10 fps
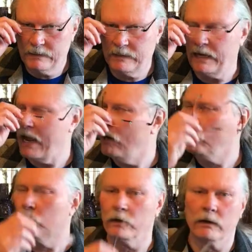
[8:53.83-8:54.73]
the
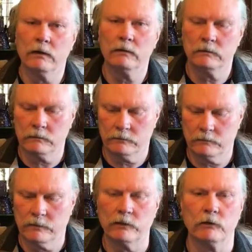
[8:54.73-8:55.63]
outward.
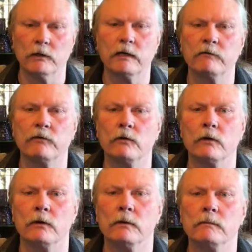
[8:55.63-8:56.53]
They're looking
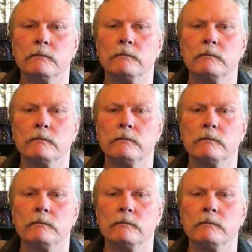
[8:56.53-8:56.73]
for